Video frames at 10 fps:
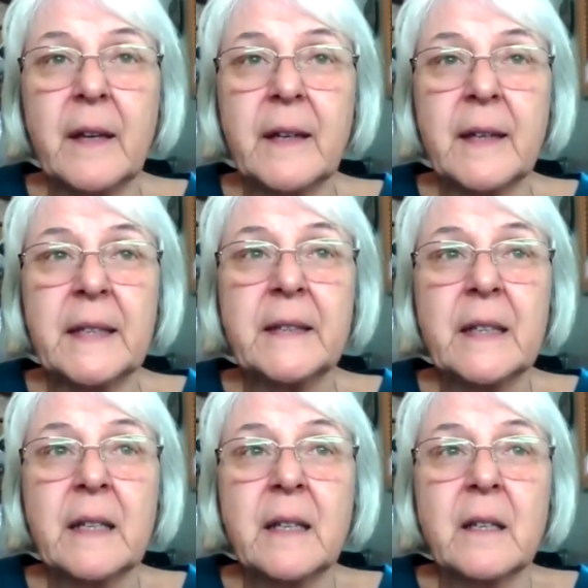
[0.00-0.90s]
and
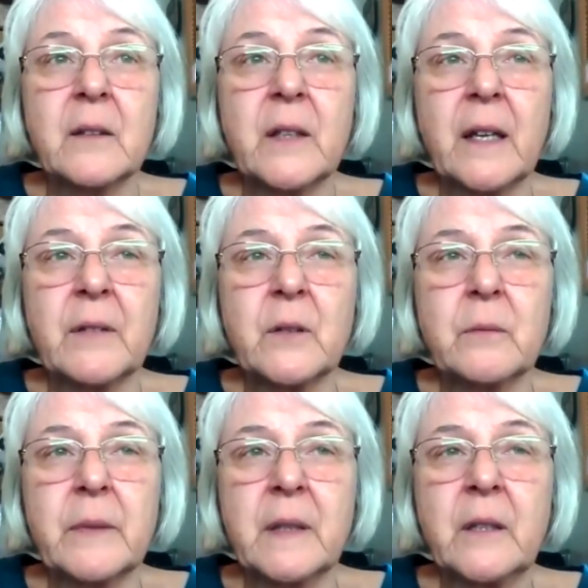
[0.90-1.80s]
gave us a
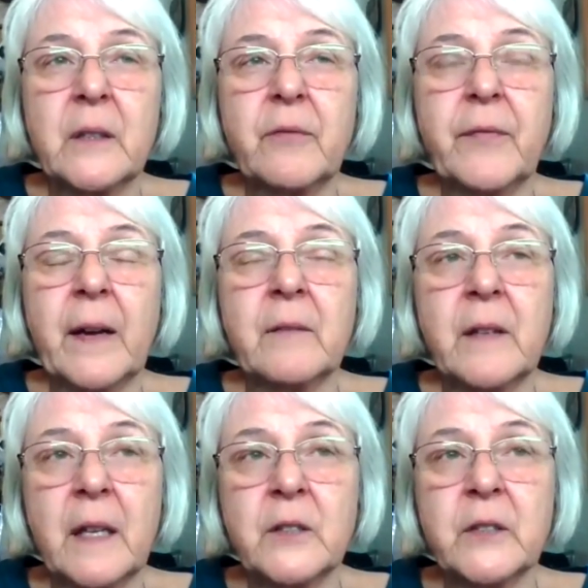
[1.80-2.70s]
really good
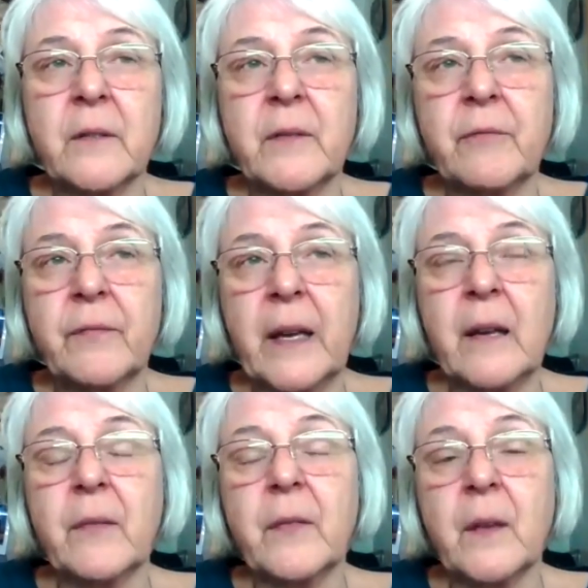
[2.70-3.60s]
foundation of the
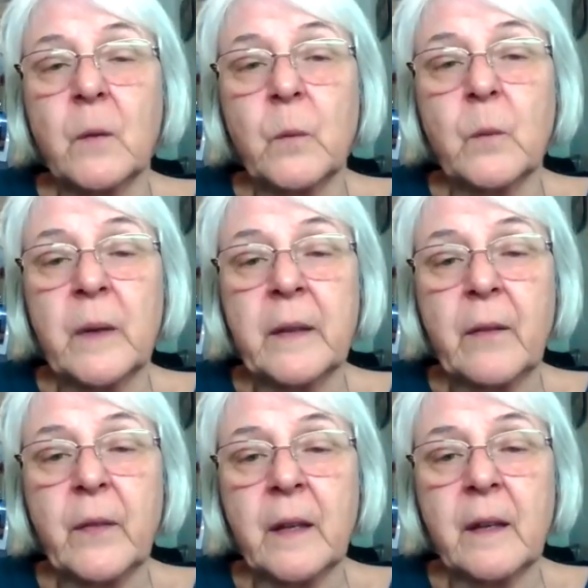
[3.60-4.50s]
faith and one
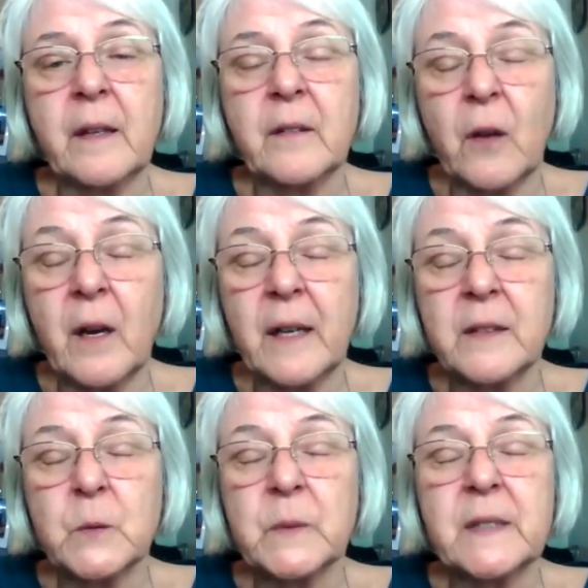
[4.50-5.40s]
thing he taught
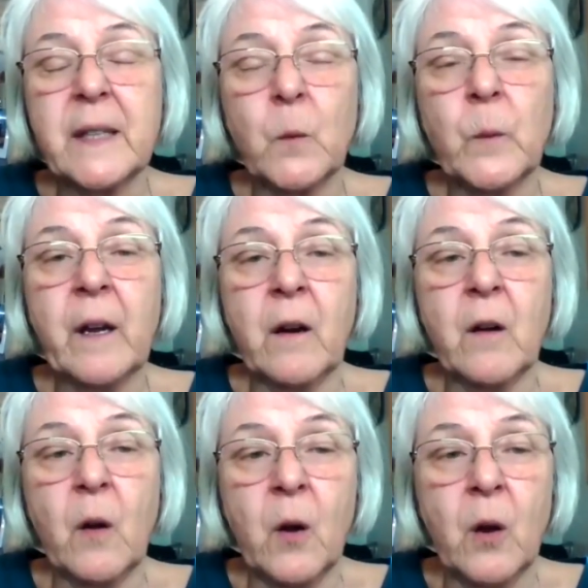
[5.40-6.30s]
us was that we are
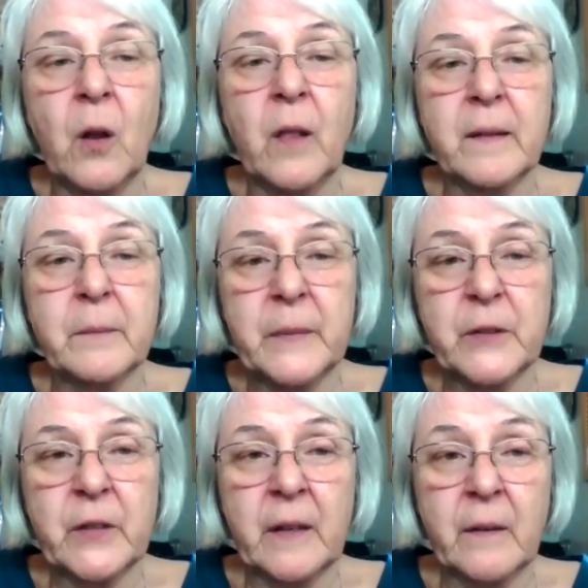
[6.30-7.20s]
all
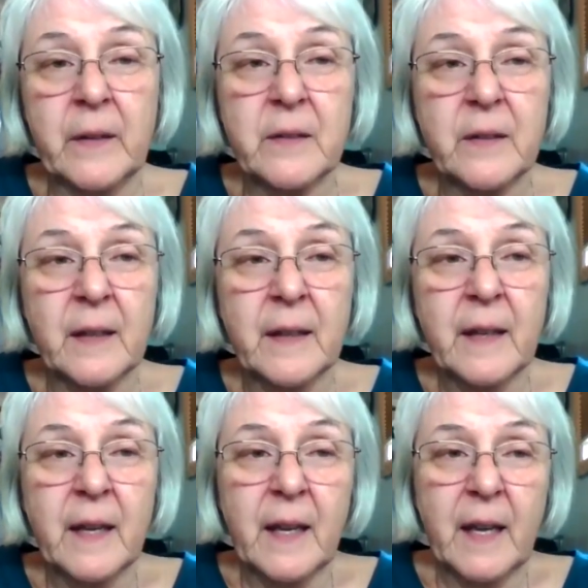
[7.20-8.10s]
missionaries
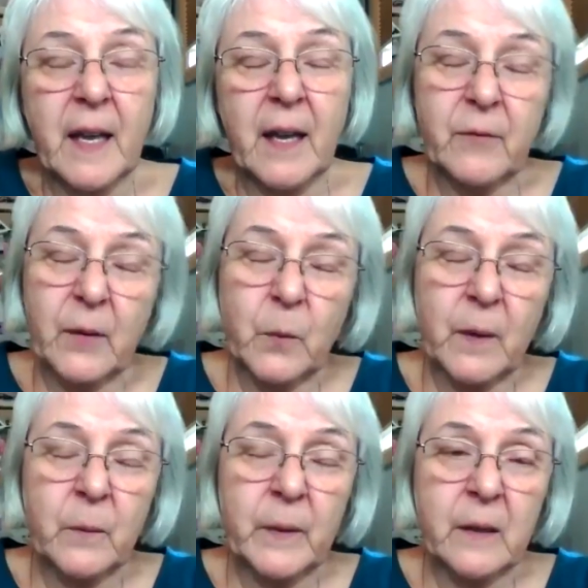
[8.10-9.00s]

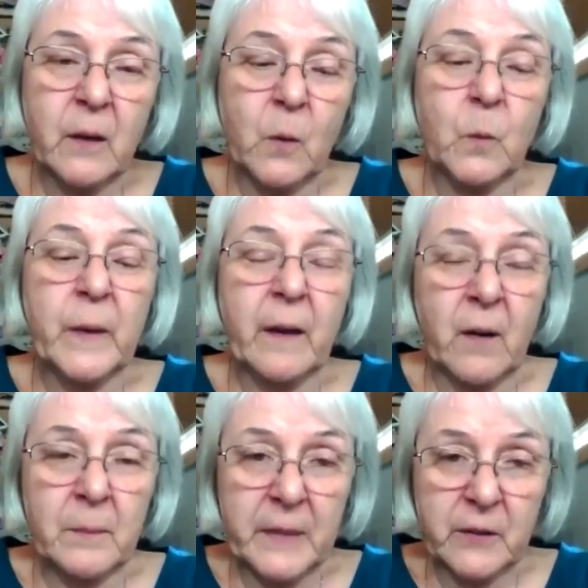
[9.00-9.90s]
everywhere we go we
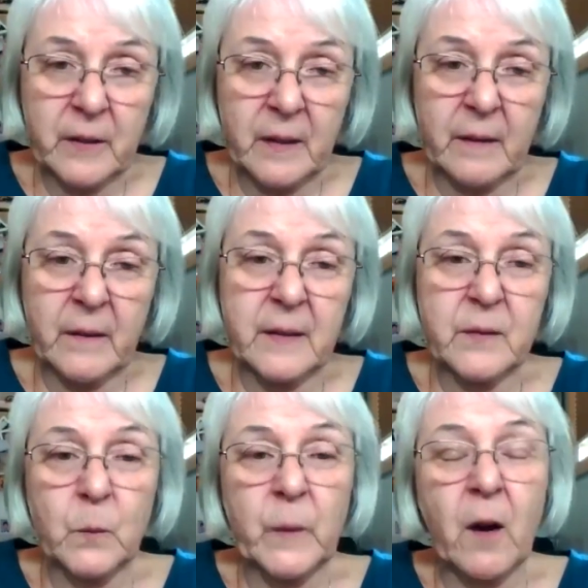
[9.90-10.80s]
are
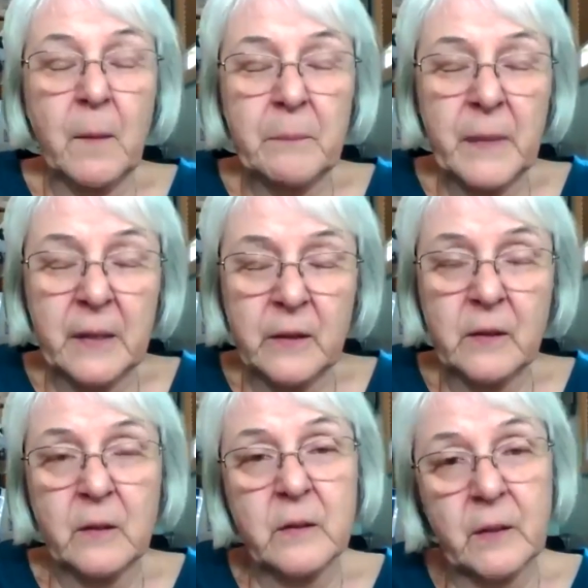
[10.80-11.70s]
missionaries we are
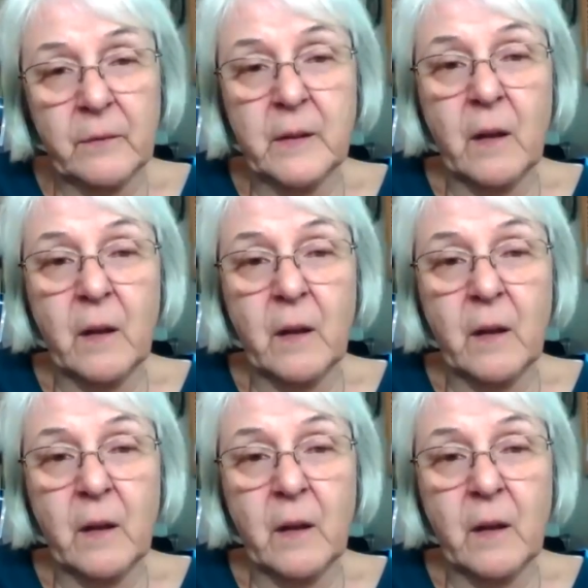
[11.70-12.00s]
ministers of the